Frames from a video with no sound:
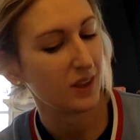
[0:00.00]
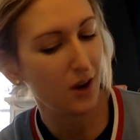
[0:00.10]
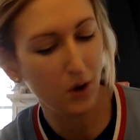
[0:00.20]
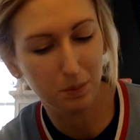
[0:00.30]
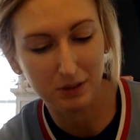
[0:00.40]

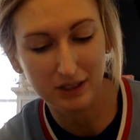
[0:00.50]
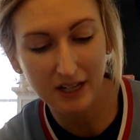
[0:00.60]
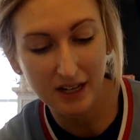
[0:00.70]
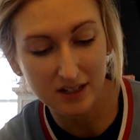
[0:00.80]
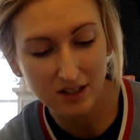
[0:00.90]
Oh,
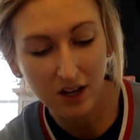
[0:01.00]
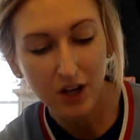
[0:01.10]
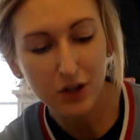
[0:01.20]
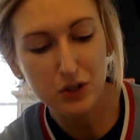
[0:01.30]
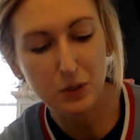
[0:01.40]
please.
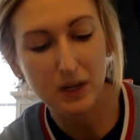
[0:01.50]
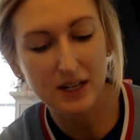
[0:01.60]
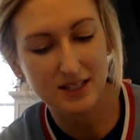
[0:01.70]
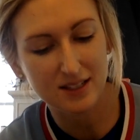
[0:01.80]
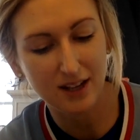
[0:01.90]
Your
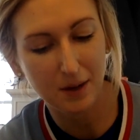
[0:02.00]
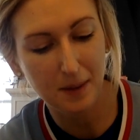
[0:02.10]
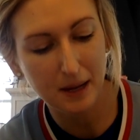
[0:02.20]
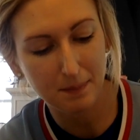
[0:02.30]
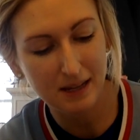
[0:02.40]
sweetness is going to
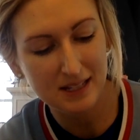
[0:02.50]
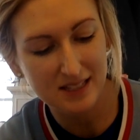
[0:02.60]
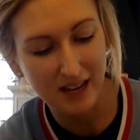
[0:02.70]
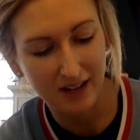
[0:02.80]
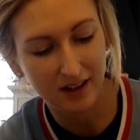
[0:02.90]
make me
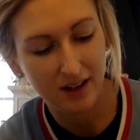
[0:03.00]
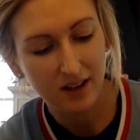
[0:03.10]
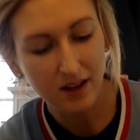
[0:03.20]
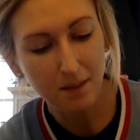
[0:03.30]
sick. There